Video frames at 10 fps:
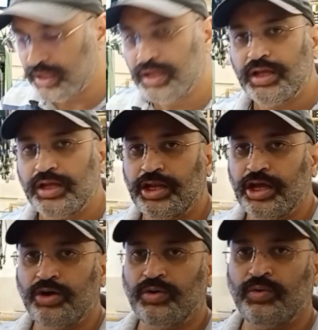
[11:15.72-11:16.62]

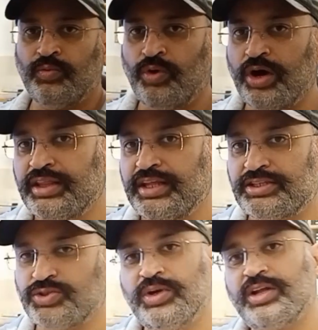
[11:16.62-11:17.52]
Now what this
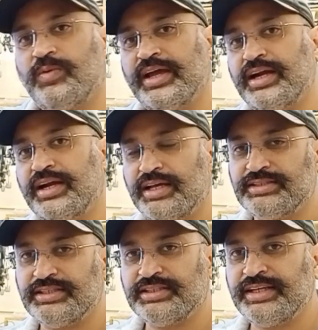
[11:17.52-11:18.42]
solder wire does
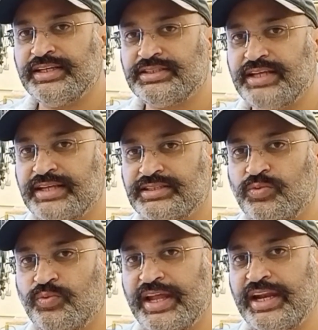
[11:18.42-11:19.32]
is it has a
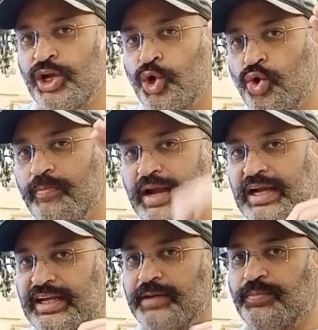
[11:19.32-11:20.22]
very low
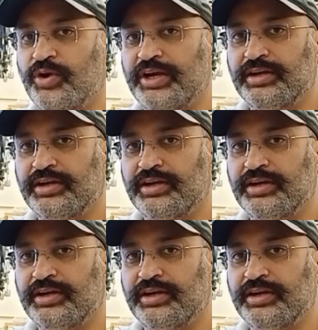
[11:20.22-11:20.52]
melting point.